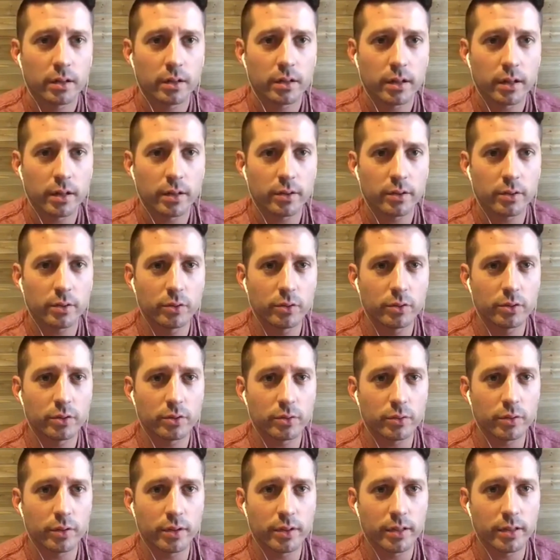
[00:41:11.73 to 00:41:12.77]
caught you,
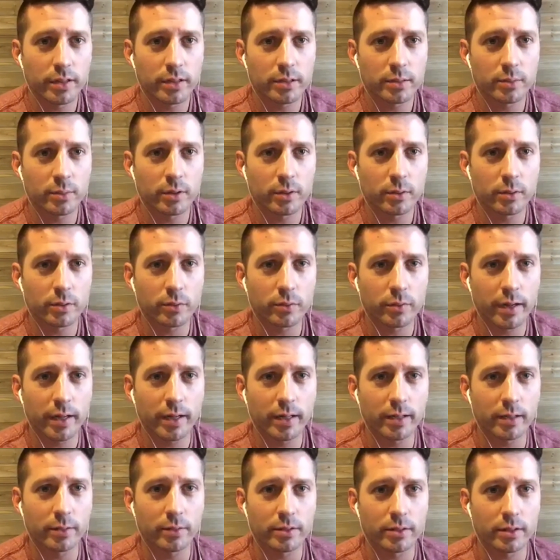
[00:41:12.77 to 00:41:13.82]
story testimony with
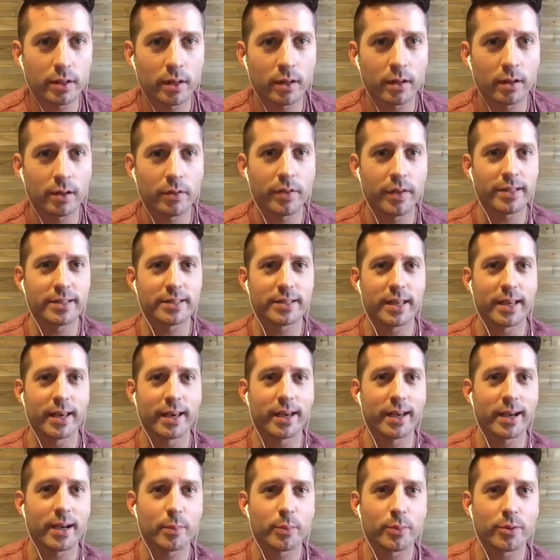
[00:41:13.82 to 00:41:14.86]
Randy. Oh, thanks,
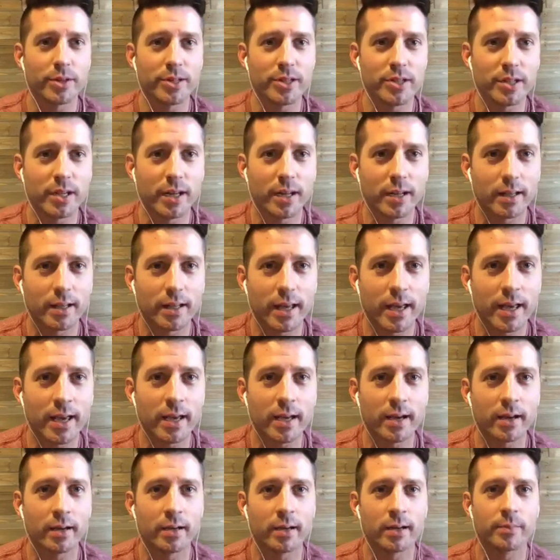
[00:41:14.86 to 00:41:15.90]
Kay. I appreciate it.
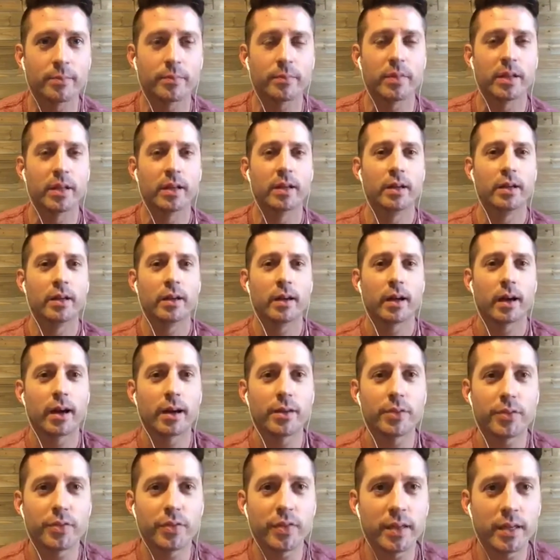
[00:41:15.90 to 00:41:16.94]
Kay,
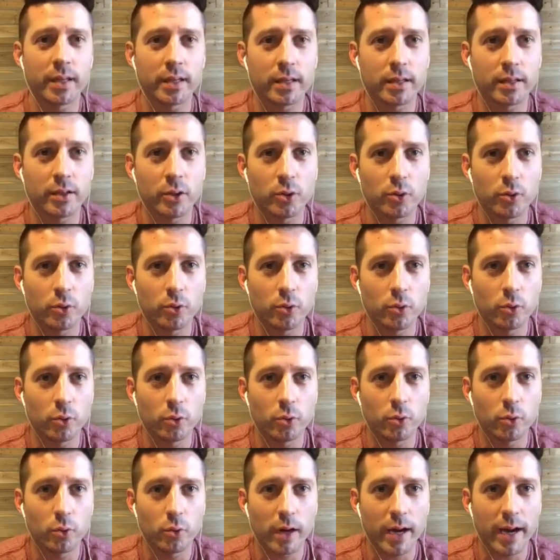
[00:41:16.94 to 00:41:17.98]
I think
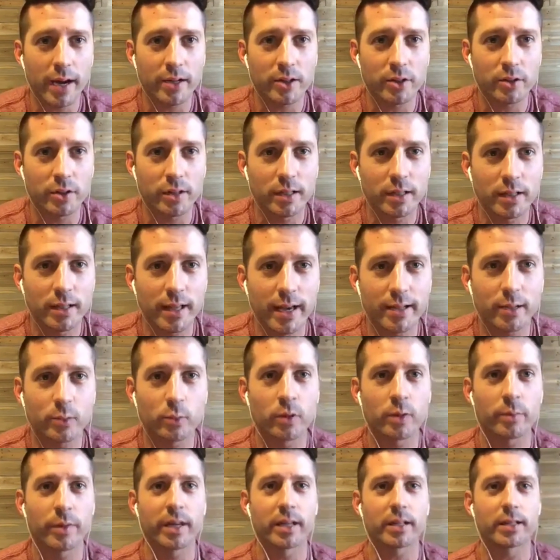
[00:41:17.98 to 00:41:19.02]
you actually liked
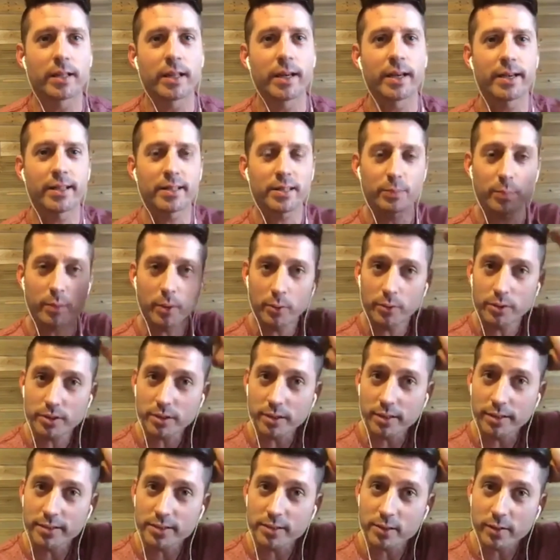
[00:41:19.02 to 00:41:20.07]
one of my clients' posts
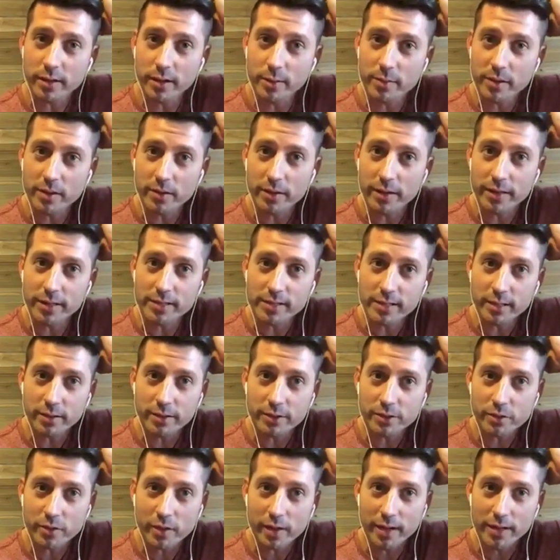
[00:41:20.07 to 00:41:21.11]
on Instagram the other day, Sarah
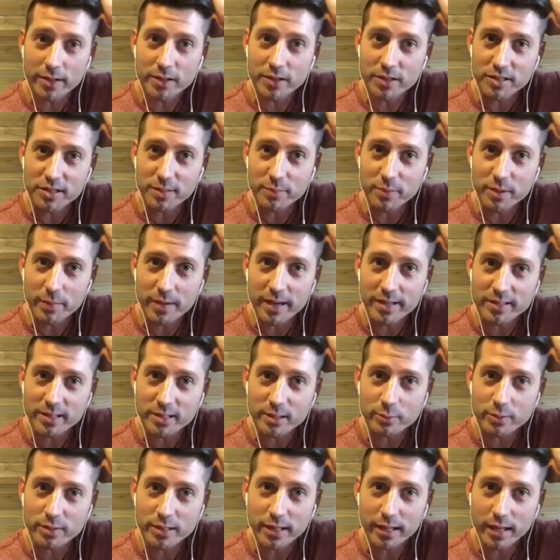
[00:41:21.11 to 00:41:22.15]
Try. She sent me a message.
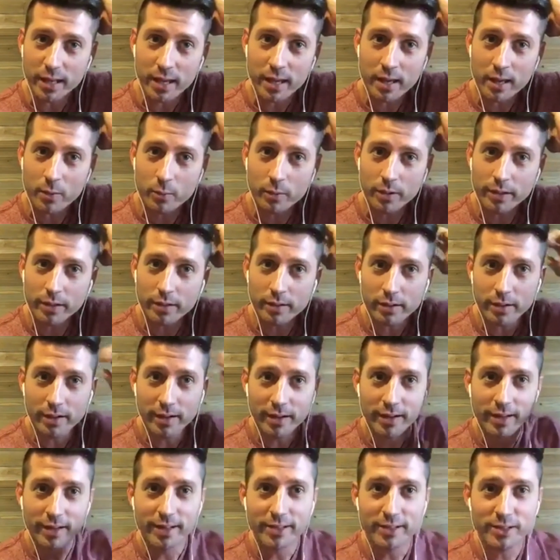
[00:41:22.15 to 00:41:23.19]
It was like, hey, one of your
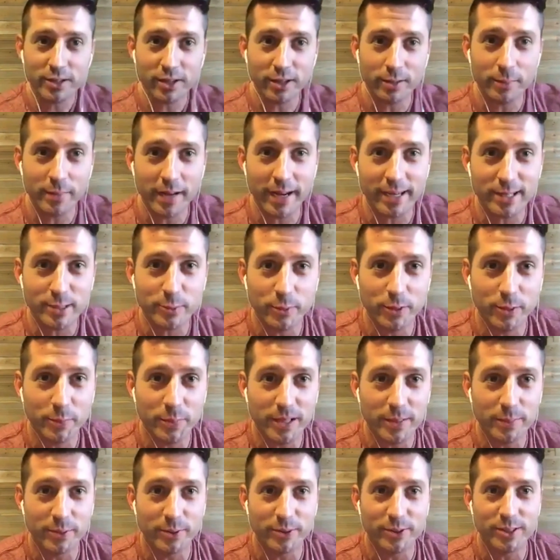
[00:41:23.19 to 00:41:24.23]
John Maxwell
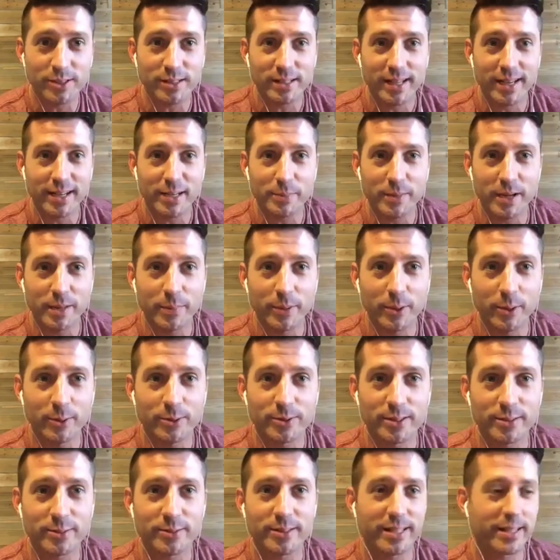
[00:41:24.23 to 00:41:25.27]
people just liked my
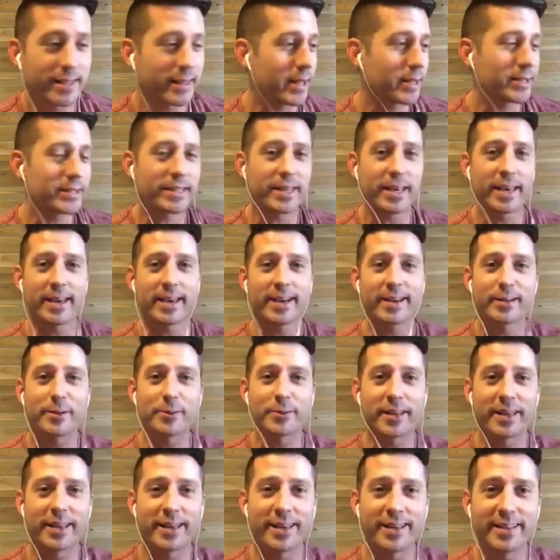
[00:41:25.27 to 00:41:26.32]
post. And I was like, that's Kay. I know
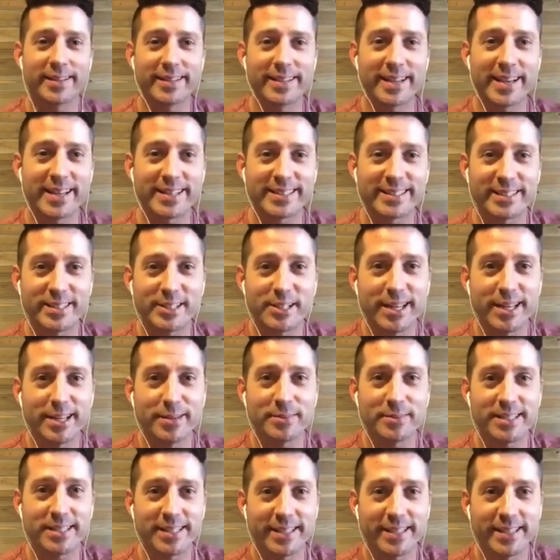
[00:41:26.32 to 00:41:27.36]
Kay. Yes,
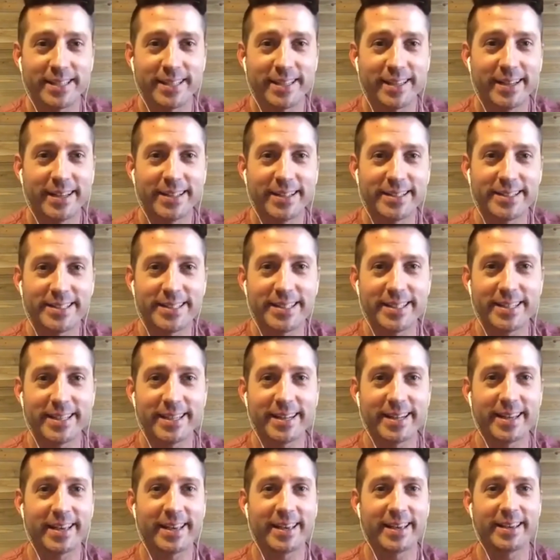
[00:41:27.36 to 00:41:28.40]
JMT,
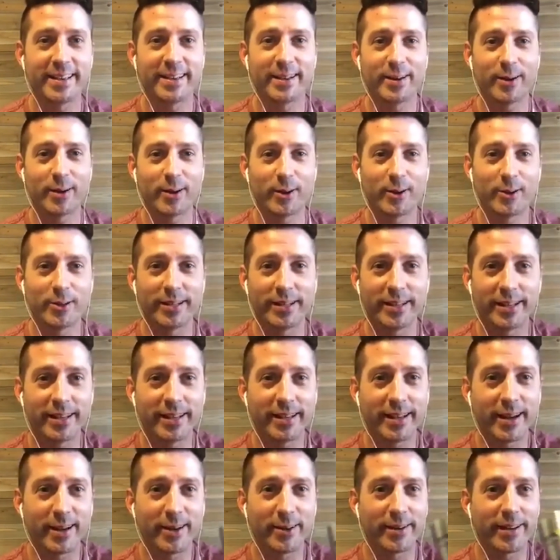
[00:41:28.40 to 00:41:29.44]
DNA, all
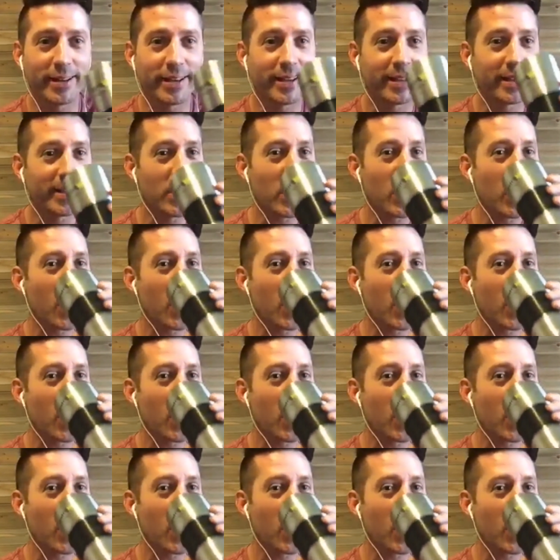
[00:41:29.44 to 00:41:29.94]
day, every day.